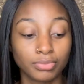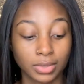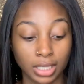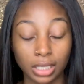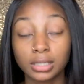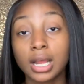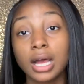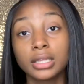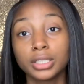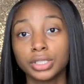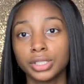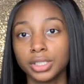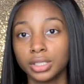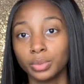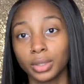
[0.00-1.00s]

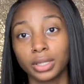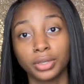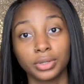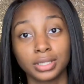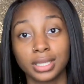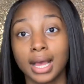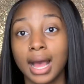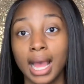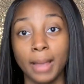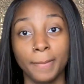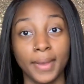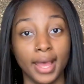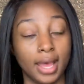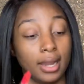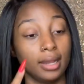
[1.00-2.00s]
technology whether it's an
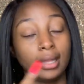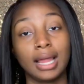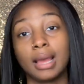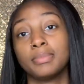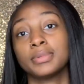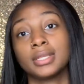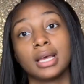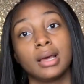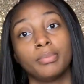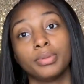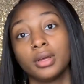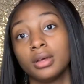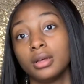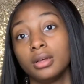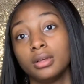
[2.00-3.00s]
ipad a laptop
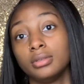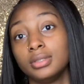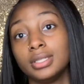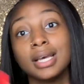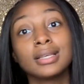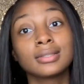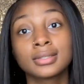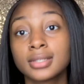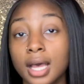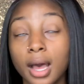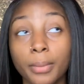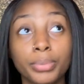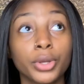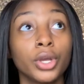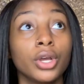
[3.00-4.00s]
a
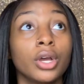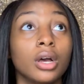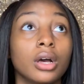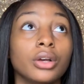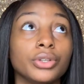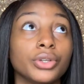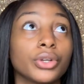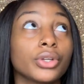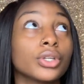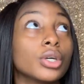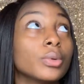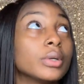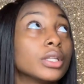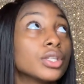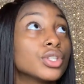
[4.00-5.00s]
desktop you're
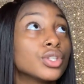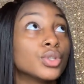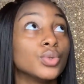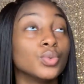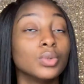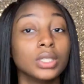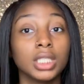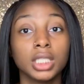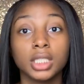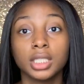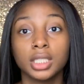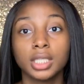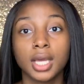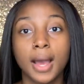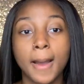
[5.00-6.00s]
going to
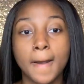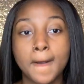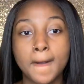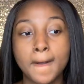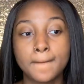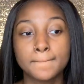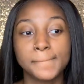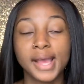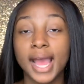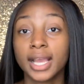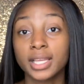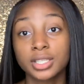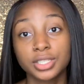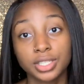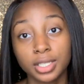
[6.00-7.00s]
need um,
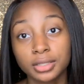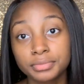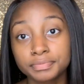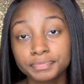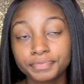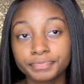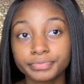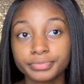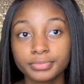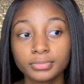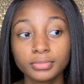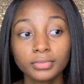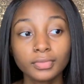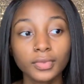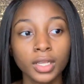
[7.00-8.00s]
packaging
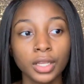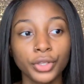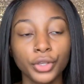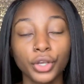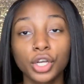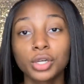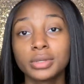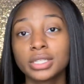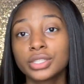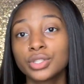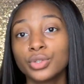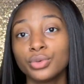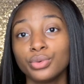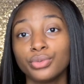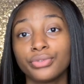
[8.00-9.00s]
you're going
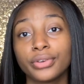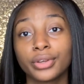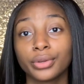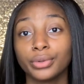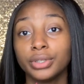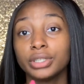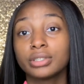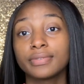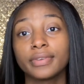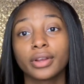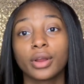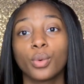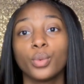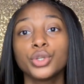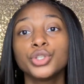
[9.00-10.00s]
to need to
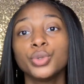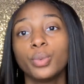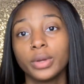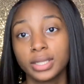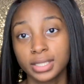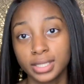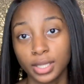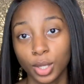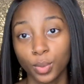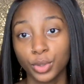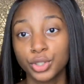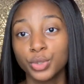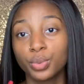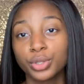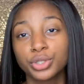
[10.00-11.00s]
figure out what you want to sell,
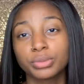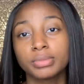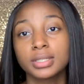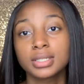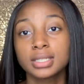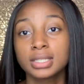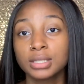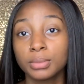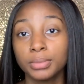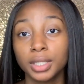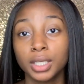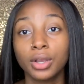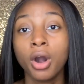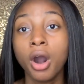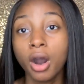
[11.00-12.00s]
what you want your business to be
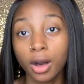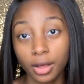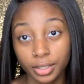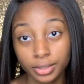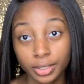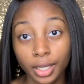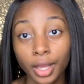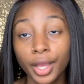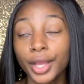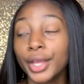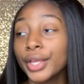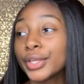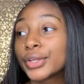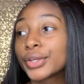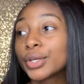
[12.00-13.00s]
called.
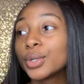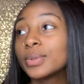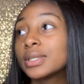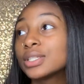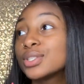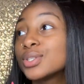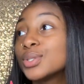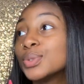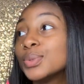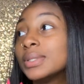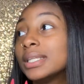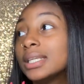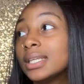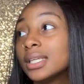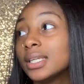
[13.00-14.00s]
You're going to
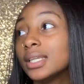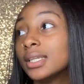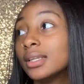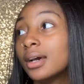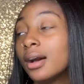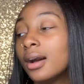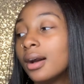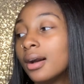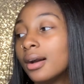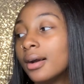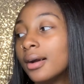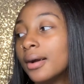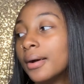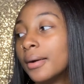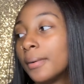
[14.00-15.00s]
need
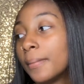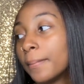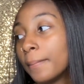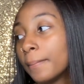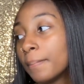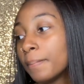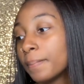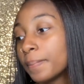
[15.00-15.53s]
um,